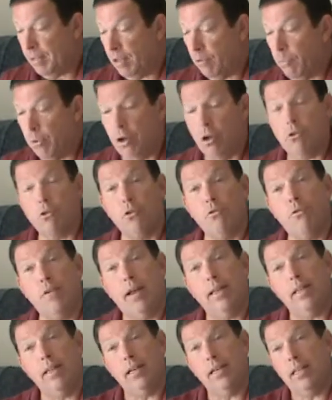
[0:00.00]
We also
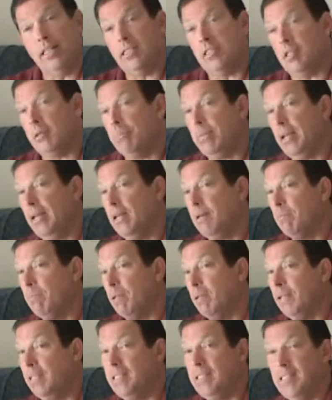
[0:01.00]
find that it needs to be
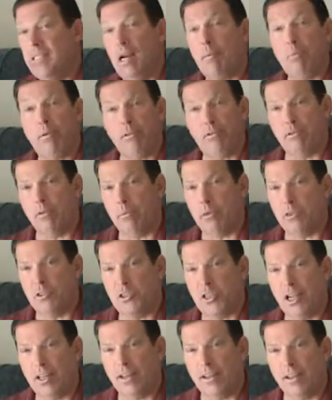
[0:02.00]
completely separate from your
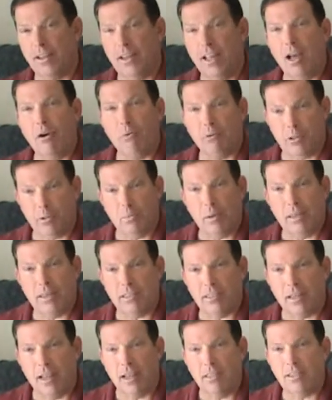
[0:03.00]
checking account, which makes
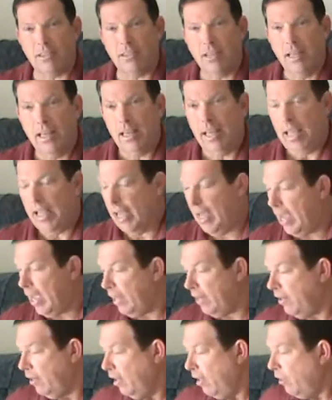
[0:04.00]
sense,
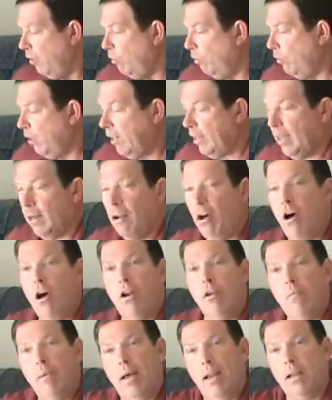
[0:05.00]
and you want to get
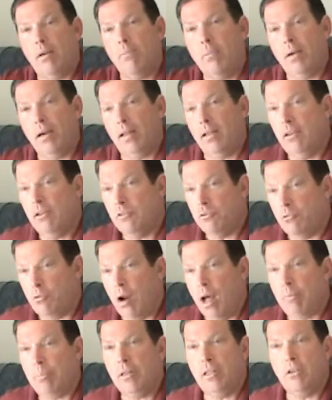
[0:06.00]
automatic money
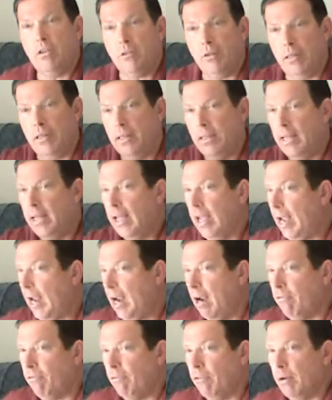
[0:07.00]
dropped into it
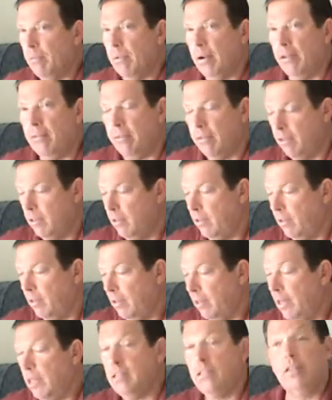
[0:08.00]
every month
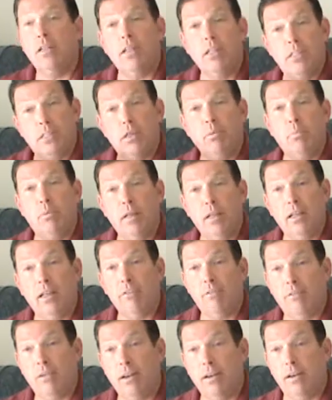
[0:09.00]
until it's completely
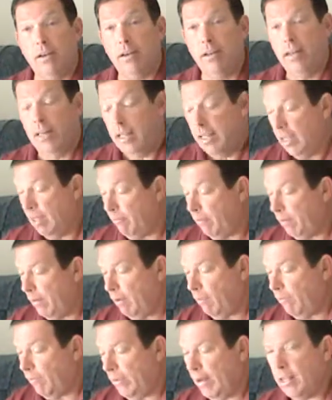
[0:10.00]
funded. And
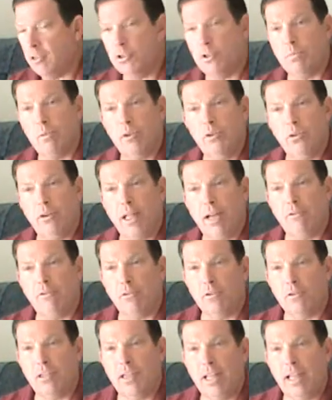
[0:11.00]
Federal Financial has been doing that
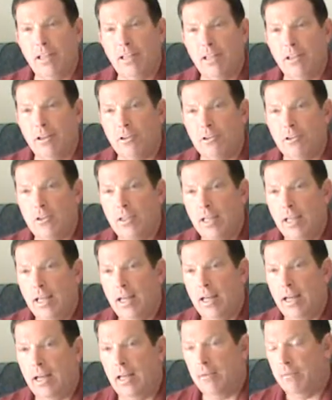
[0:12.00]
for 10 years,
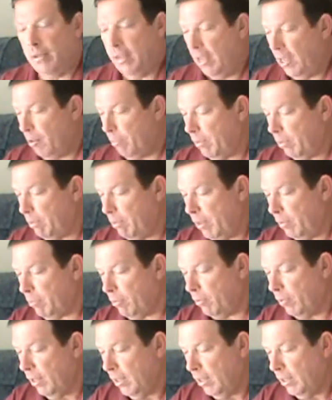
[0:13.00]
helping people